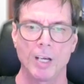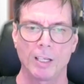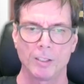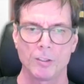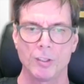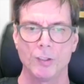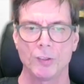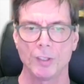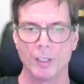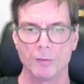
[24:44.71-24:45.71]

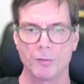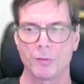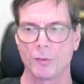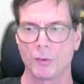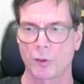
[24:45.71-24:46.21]
challenges of